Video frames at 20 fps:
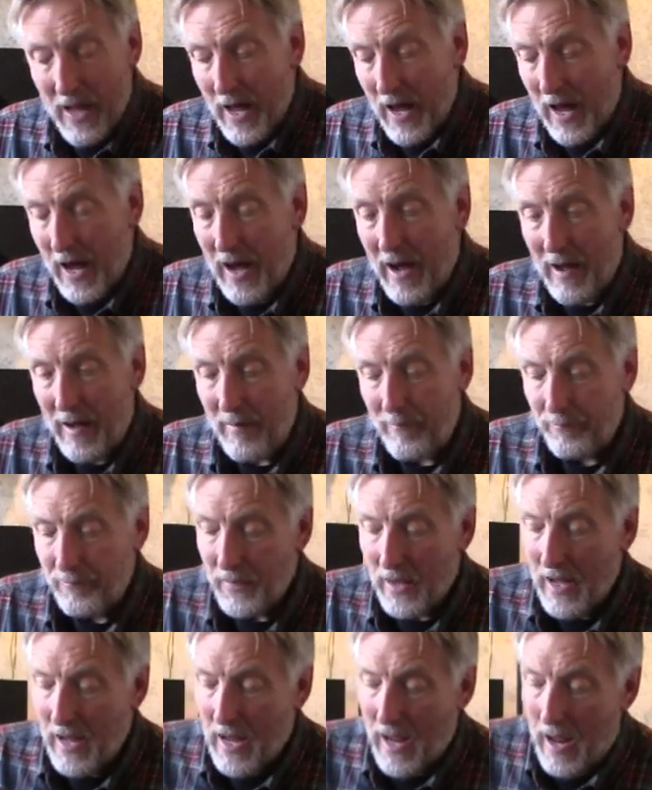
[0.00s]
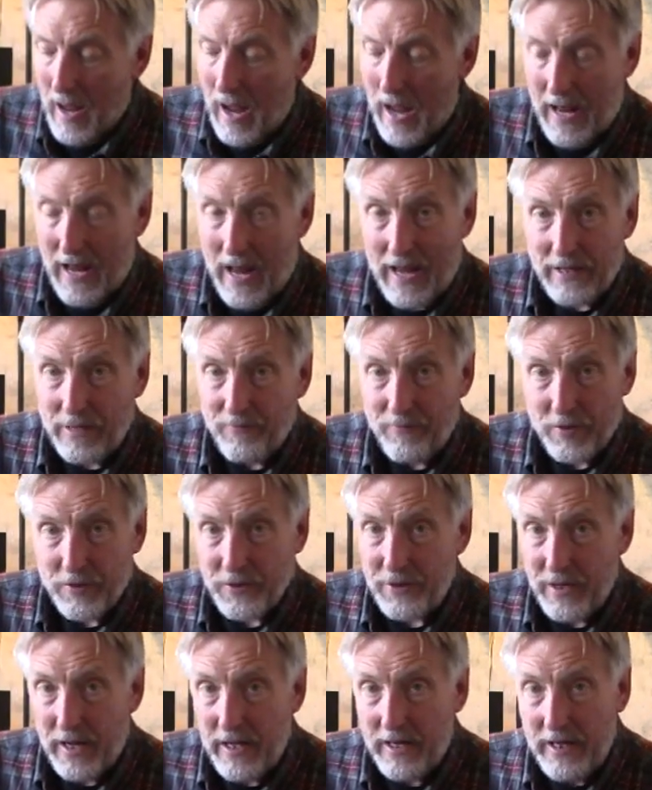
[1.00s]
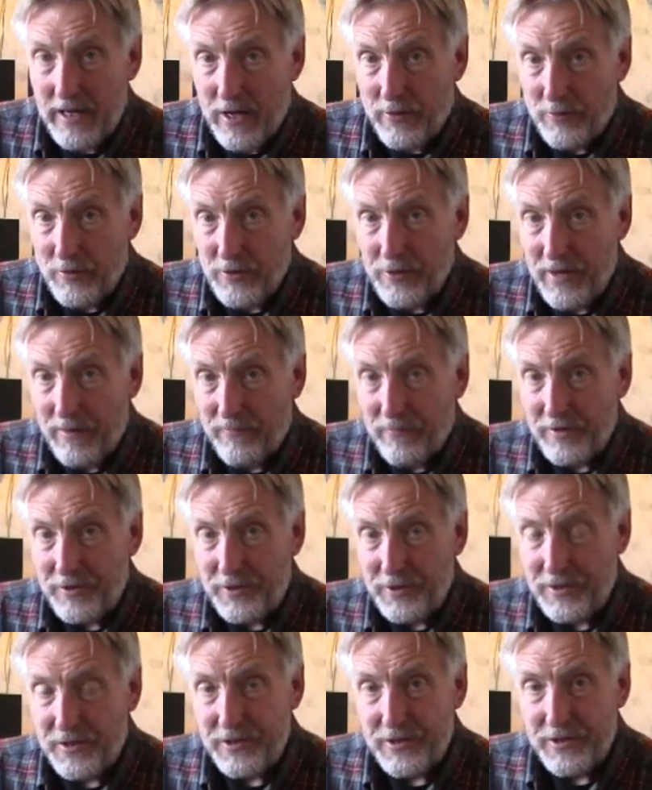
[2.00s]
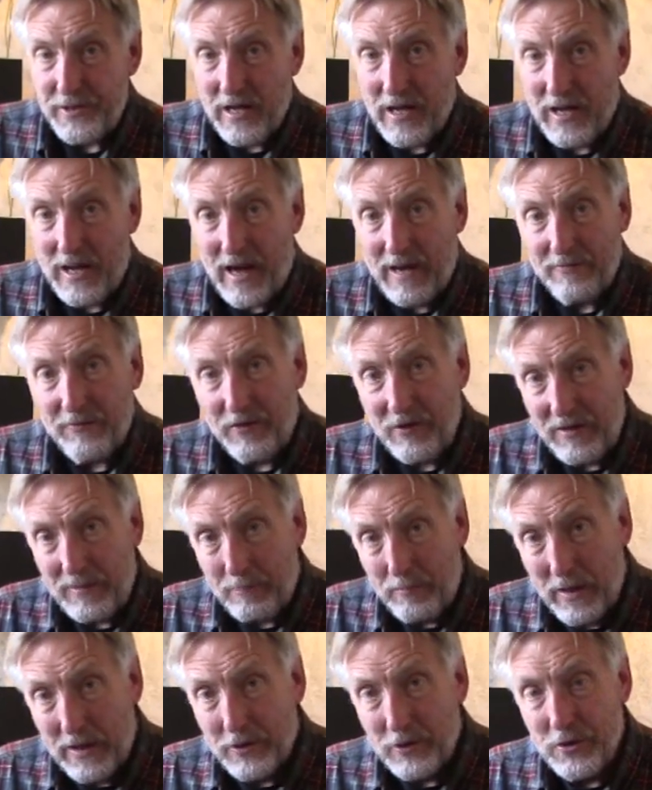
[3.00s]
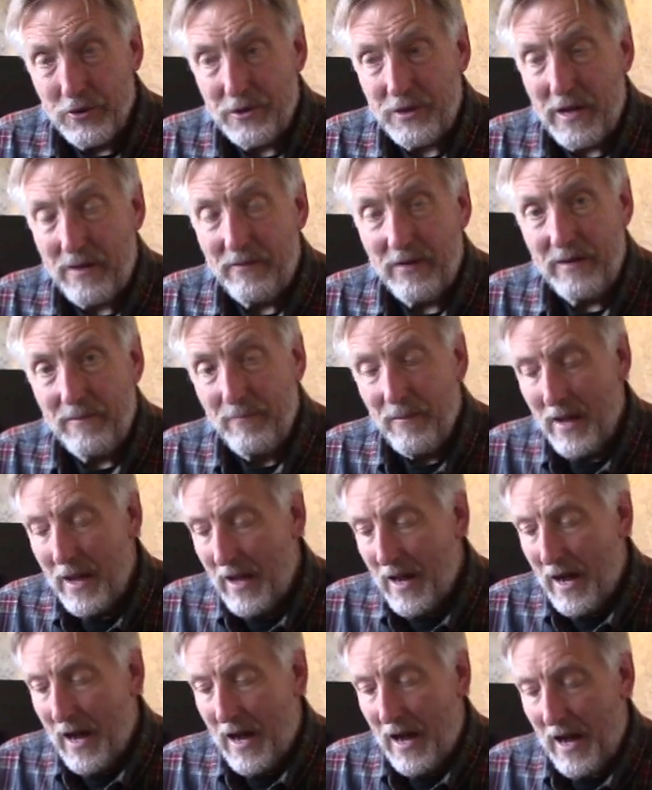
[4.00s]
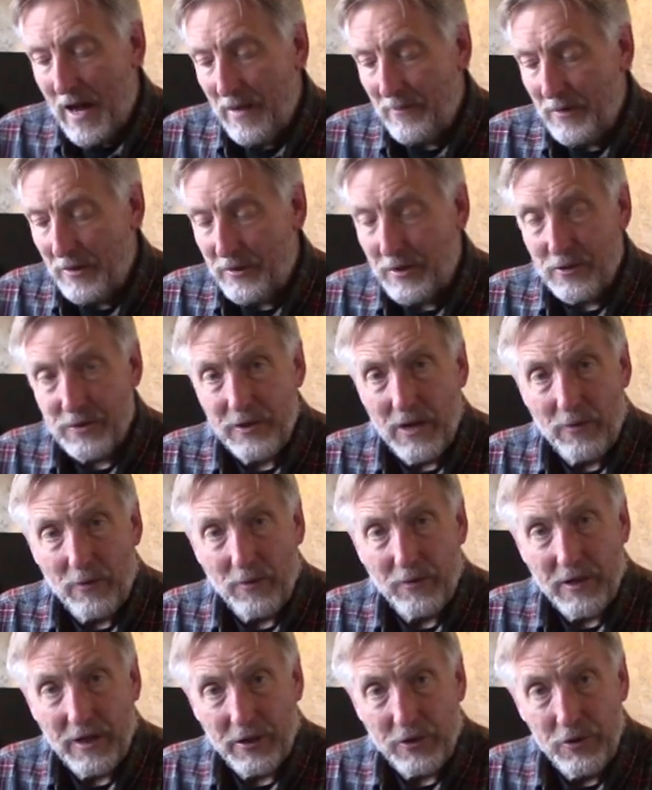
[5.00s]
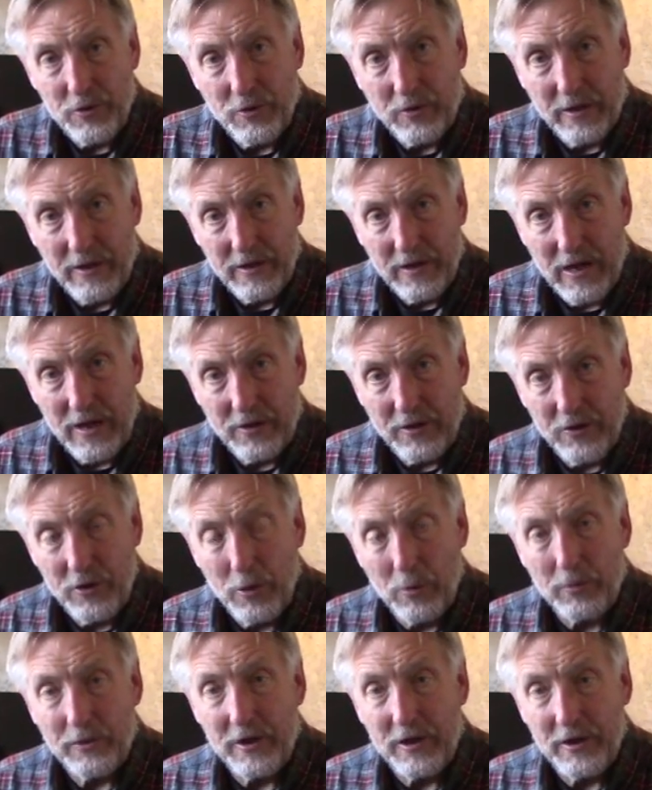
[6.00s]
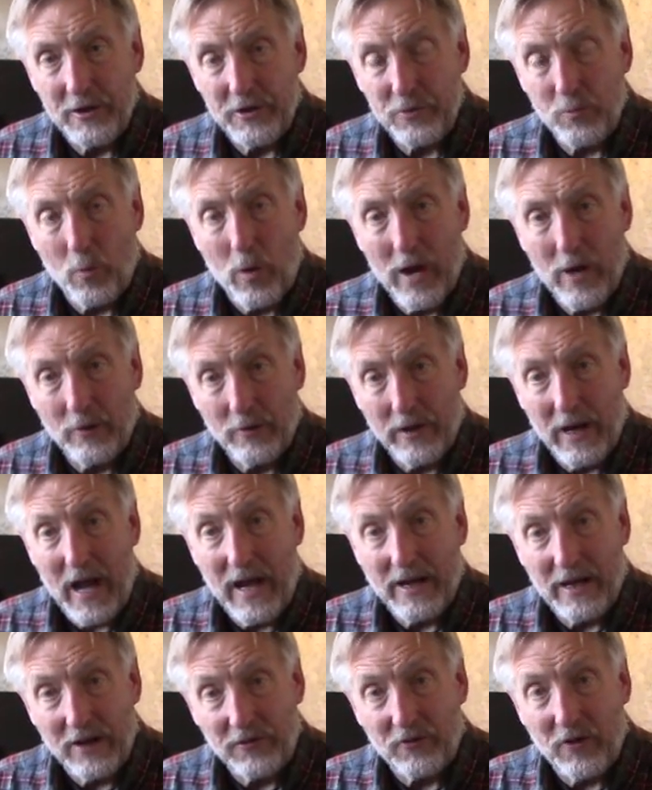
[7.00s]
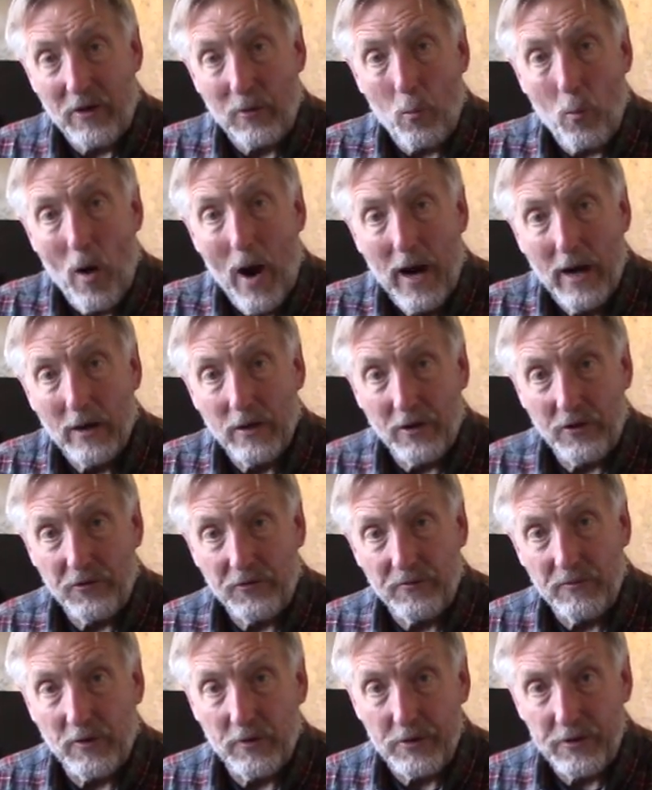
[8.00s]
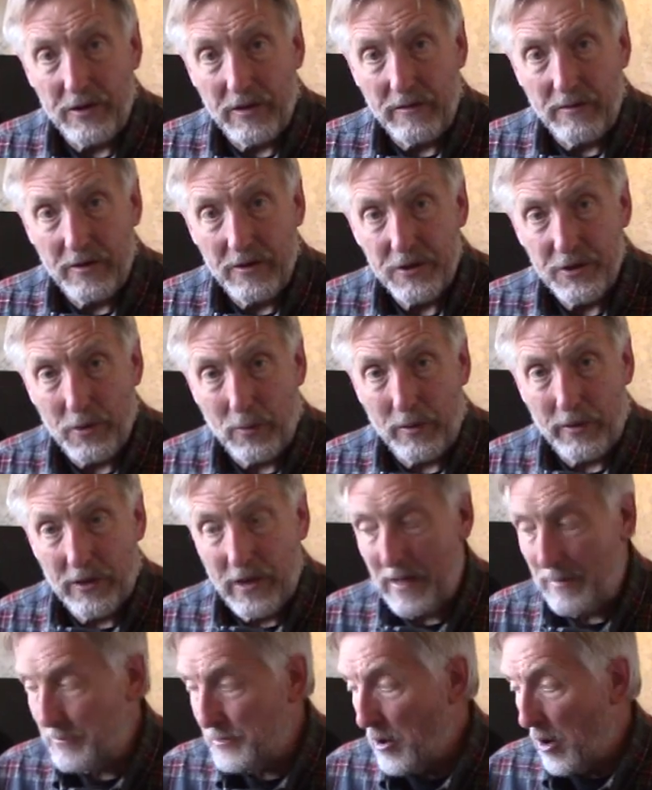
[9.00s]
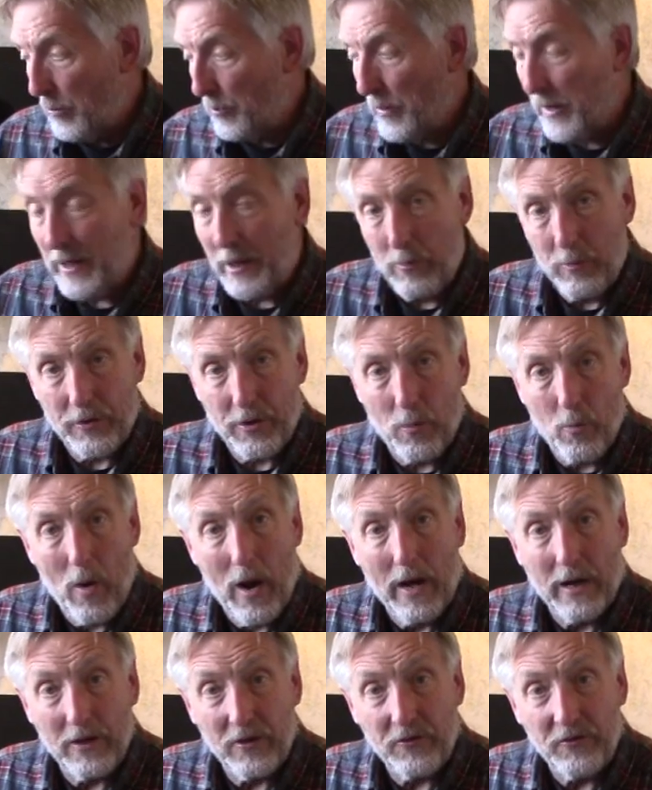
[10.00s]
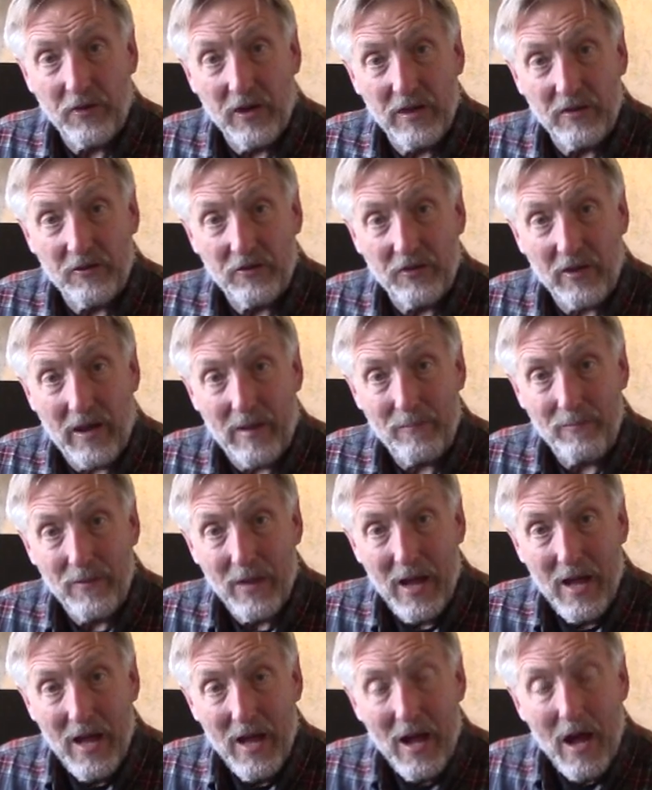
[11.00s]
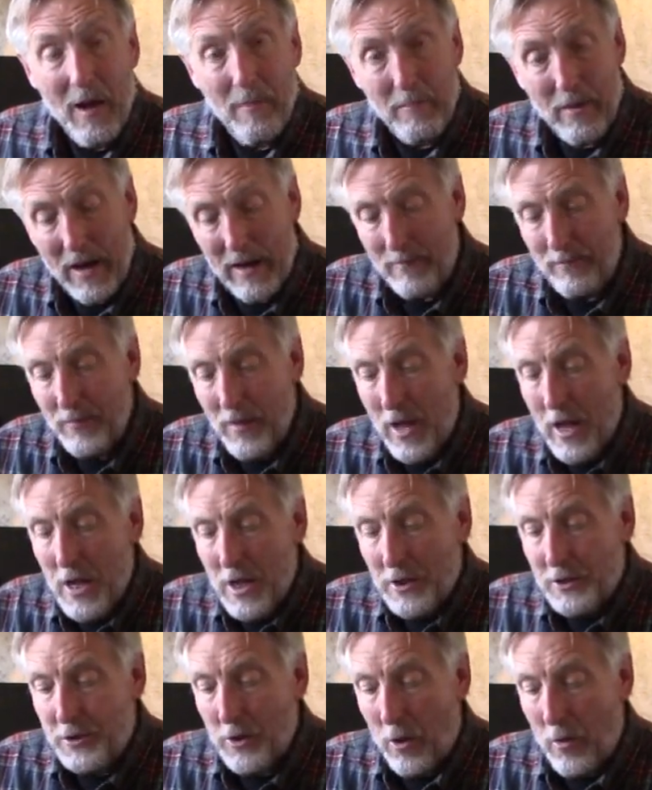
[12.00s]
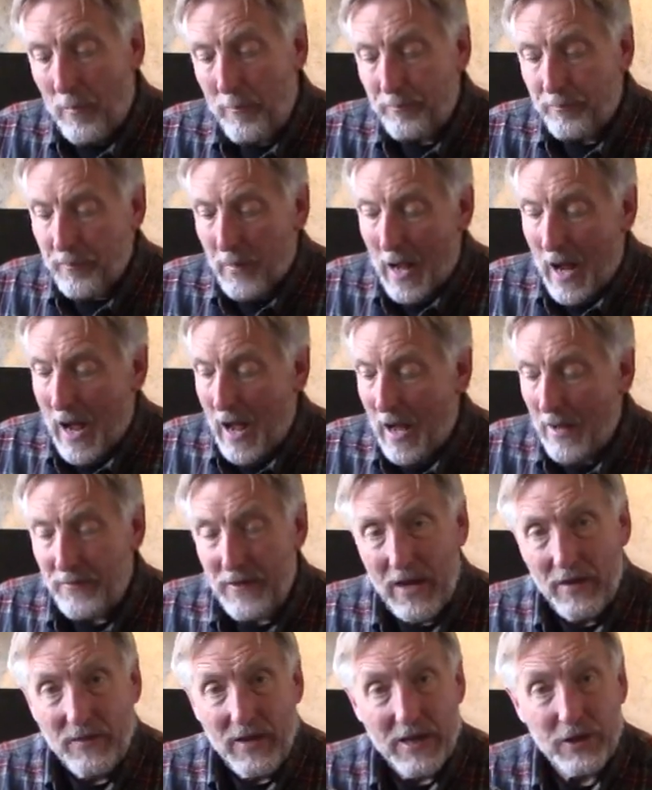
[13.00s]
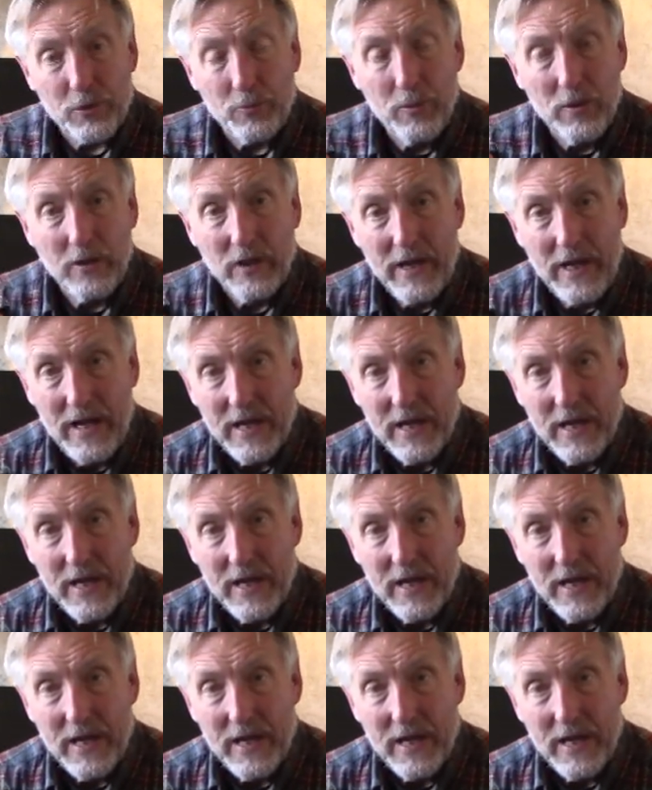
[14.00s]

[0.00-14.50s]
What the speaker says: and if there's any other differences. I've seen pictures of it, that there's other things you can do with it as well, and it's a wireless version, so it comes already with a wireless headset. But so that's really